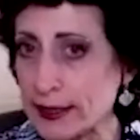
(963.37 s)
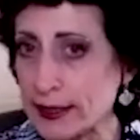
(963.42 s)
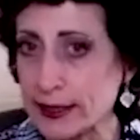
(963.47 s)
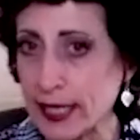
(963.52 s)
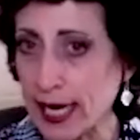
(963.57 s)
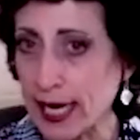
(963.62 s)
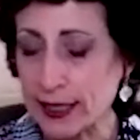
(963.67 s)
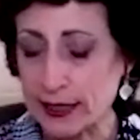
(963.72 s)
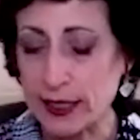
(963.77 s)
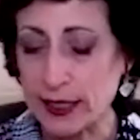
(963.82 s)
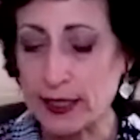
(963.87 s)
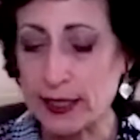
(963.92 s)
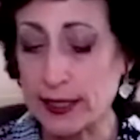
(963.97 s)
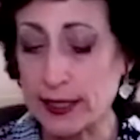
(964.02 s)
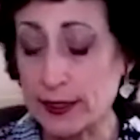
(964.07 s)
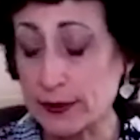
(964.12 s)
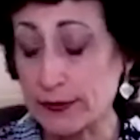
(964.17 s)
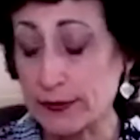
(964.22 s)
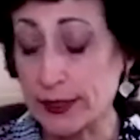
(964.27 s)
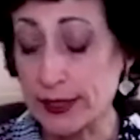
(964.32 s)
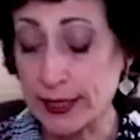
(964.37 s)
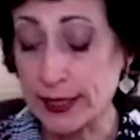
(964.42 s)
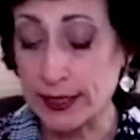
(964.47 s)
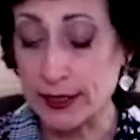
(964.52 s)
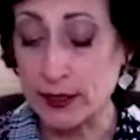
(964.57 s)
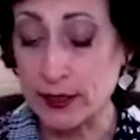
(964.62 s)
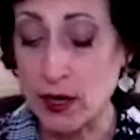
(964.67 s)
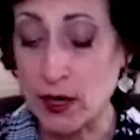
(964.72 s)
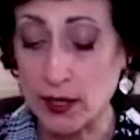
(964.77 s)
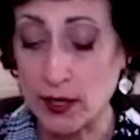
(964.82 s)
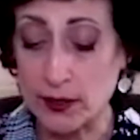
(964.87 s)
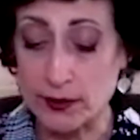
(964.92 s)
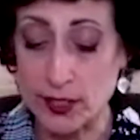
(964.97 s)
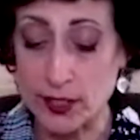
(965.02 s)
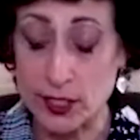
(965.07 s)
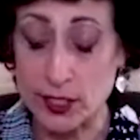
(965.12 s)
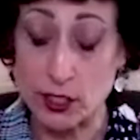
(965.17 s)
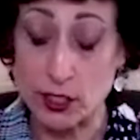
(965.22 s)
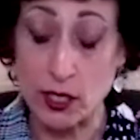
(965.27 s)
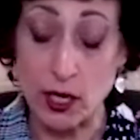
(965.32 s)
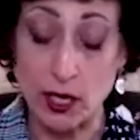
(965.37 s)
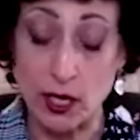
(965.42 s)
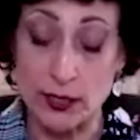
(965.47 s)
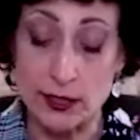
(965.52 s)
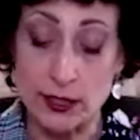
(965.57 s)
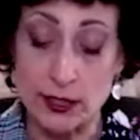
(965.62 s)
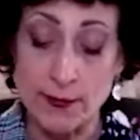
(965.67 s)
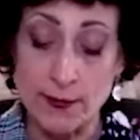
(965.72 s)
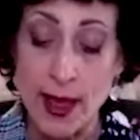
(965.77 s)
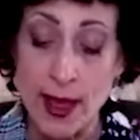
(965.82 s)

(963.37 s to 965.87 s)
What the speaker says: Technically, it's really it's God's.